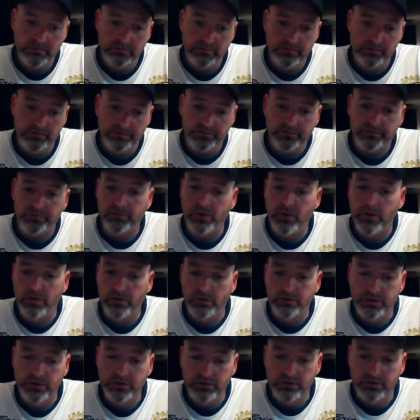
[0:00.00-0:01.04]
the
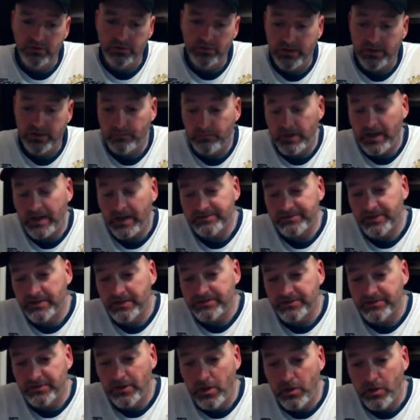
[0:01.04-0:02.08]
slow, and when I say
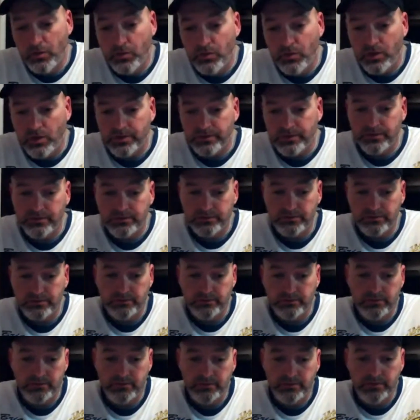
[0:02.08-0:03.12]
slow water,
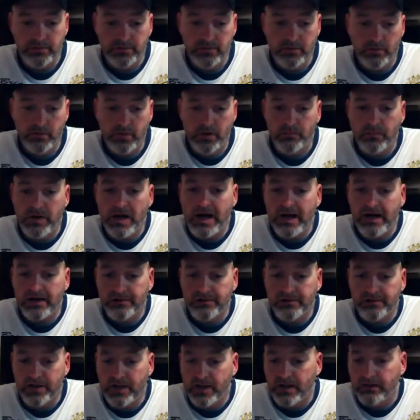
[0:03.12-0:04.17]
a mile
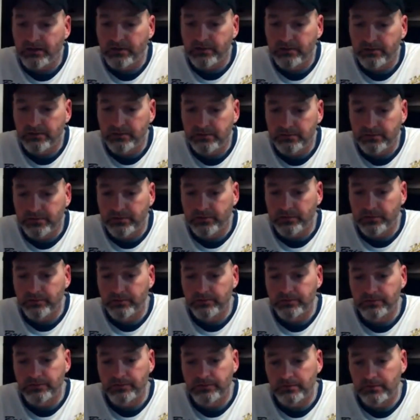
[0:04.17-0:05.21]
an hour
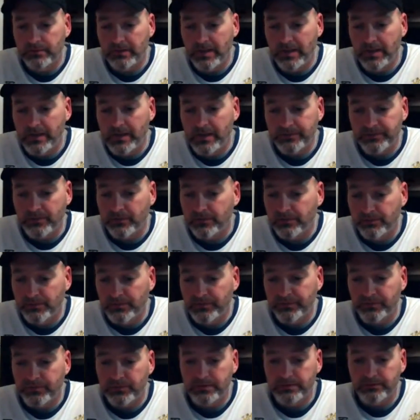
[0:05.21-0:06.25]
current or less on the
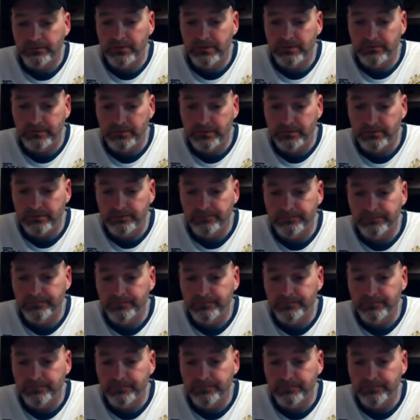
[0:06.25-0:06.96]
Missouri River.